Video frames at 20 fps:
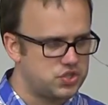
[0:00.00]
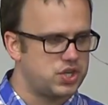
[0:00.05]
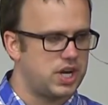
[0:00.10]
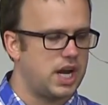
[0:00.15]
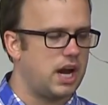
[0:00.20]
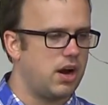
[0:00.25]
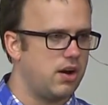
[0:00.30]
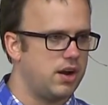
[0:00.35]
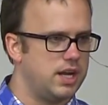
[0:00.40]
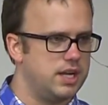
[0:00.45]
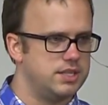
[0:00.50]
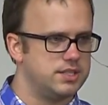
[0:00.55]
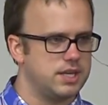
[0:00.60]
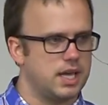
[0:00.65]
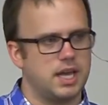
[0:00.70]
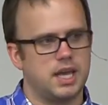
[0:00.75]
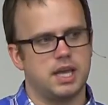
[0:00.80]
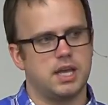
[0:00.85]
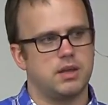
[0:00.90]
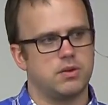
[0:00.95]
A chair
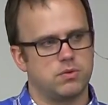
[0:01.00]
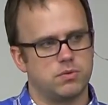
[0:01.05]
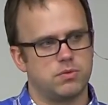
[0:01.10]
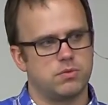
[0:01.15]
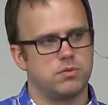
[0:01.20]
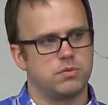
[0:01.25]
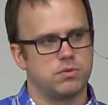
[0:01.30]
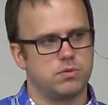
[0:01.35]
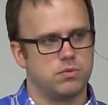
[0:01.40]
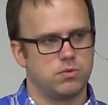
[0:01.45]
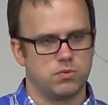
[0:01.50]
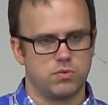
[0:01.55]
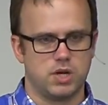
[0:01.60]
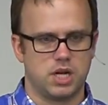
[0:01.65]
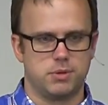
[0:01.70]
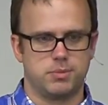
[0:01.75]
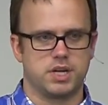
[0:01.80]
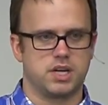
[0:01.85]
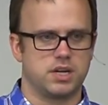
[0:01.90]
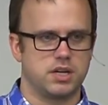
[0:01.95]
is a
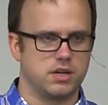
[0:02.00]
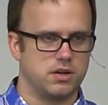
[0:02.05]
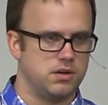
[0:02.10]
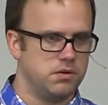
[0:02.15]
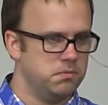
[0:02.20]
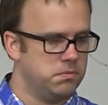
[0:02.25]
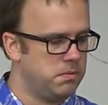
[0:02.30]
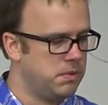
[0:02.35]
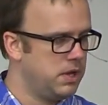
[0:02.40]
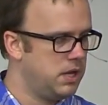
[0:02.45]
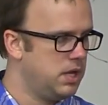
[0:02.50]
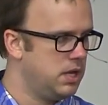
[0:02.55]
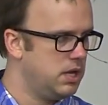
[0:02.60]
really big deal.